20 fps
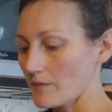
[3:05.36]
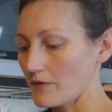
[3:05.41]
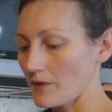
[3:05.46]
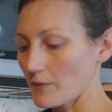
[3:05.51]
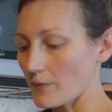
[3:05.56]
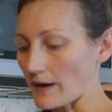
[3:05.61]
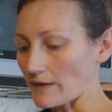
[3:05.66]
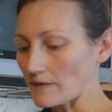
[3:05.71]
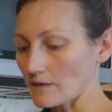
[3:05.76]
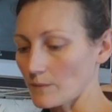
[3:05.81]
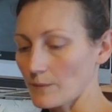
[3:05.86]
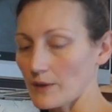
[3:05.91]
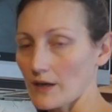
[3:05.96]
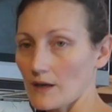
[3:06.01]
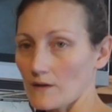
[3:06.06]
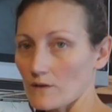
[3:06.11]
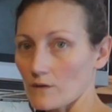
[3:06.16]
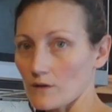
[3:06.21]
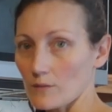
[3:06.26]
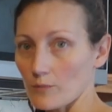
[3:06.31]
The
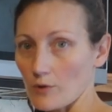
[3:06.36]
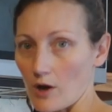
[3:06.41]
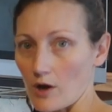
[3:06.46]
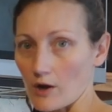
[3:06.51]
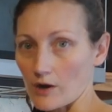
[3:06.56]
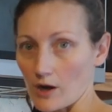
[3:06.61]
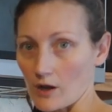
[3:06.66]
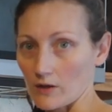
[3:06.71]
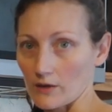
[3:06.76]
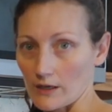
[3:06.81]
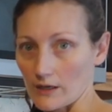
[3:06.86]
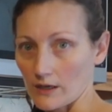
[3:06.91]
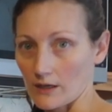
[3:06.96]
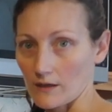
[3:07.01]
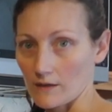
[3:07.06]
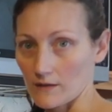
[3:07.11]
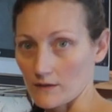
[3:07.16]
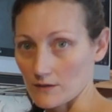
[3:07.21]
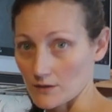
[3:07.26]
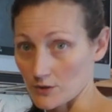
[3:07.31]
recipe is on the blog, and I'll link
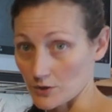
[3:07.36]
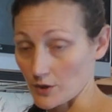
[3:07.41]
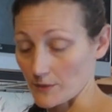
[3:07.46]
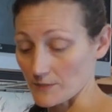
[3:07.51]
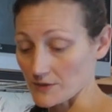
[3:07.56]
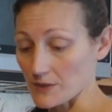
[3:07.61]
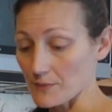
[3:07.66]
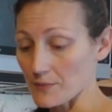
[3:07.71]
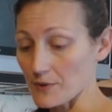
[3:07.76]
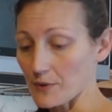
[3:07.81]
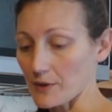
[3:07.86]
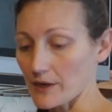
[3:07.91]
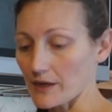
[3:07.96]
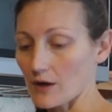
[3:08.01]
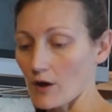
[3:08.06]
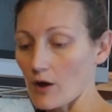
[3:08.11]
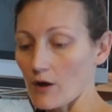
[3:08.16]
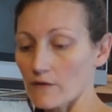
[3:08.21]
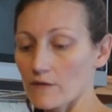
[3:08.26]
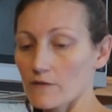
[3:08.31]
it in the description, but what
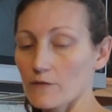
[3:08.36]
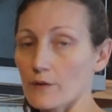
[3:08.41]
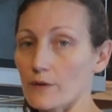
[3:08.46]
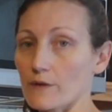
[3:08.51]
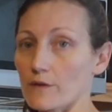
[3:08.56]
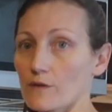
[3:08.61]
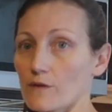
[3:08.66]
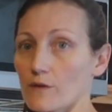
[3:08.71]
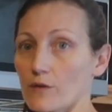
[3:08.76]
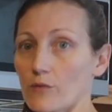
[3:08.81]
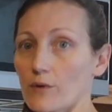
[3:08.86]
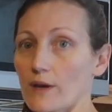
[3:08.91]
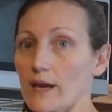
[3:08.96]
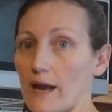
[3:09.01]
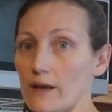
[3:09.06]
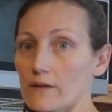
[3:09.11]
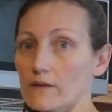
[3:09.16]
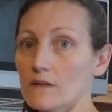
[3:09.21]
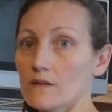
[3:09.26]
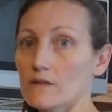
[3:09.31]
it calls for is
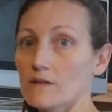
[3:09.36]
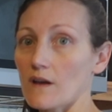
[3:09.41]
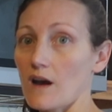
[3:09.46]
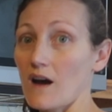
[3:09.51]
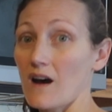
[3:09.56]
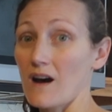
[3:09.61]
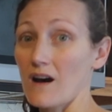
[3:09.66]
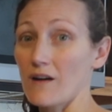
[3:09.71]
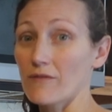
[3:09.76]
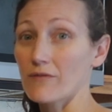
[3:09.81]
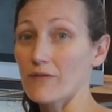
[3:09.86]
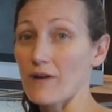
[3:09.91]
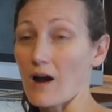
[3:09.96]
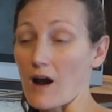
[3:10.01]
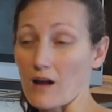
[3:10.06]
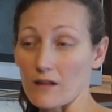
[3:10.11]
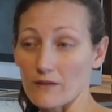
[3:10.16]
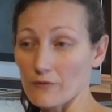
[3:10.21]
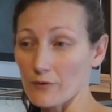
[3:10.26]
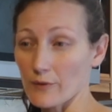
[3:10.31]
three ounces of
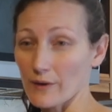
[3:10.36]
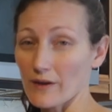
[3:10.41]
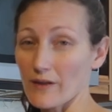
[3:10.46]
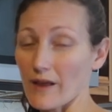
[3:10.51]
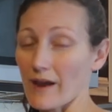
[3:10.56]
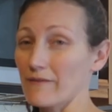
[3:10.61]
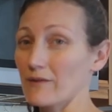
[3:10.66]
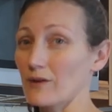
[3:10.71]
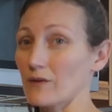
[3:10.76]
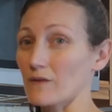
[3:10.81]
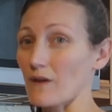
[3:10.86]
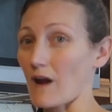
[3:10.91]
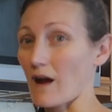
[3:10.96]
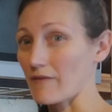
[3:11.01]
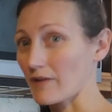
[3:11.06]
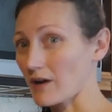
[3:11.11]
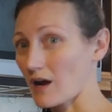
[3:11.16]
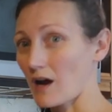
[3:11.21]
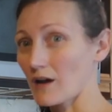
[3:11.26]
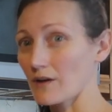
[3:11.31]
olive oil. I've used
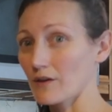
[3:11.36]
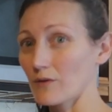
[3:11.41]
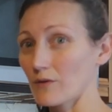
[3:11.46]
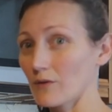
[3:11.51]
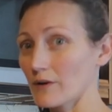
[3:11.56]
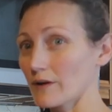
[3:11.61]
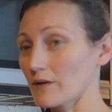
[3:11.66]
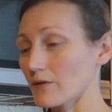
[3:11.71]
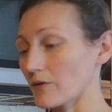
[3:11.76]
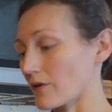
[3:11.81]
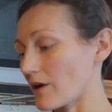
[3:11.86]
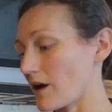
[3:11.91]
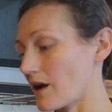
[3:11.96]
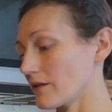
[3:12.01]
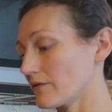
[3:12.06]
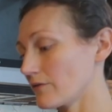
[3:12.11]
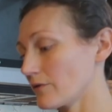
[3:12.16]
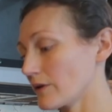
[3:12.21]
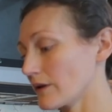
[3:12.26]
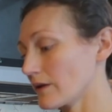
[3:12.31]
avocado oil or
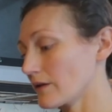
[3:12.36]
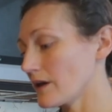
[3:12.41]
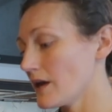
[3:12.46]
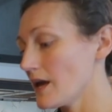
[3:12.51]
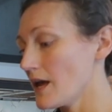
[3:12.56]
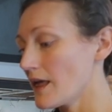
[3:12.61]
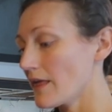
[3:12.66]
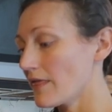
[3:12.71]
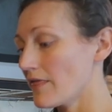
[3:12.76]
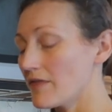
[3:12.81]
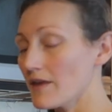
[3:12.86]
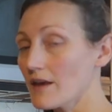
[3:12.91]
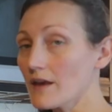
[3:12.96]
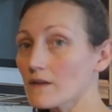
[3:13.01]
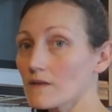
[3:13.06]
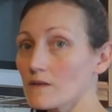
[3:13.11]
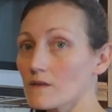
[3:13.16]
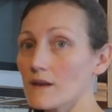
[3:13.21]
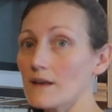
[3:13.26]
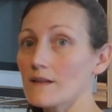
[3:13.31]
olive oil.
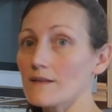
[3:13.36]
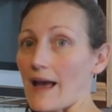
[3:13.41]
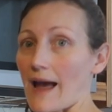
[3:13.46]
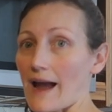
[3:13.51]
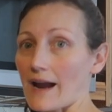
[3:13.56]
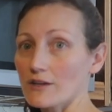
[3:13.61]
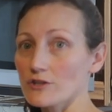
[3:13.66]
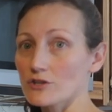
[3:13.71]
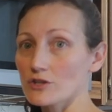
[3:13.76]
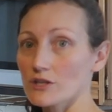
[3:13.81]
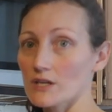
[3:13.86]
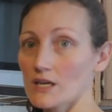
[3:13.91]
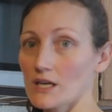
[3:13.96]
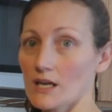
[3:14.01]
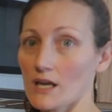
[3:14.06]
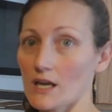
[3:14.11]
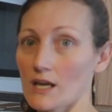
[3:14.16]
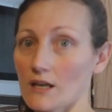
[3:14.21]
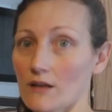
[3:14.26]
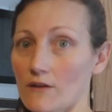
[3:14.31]
This is
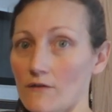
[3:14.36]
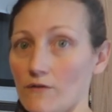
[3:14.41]
actually an